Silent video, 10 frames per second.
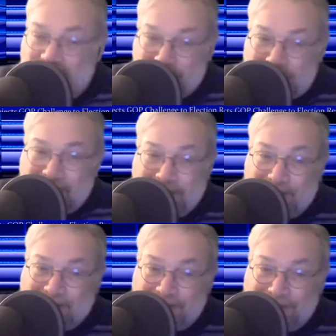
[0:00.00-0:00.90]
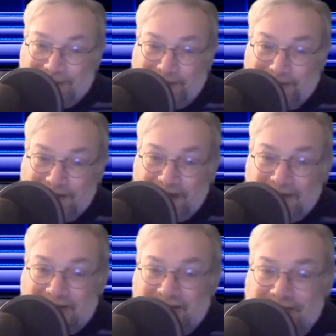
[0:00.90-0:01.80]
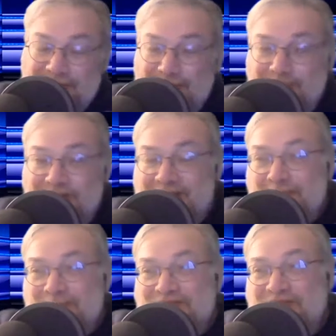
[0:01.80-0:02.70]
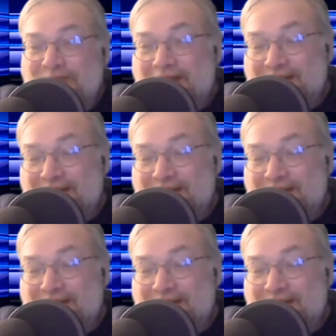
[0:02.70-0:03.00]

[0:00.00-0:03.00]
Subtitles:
Paty was killed. So keep this in mind.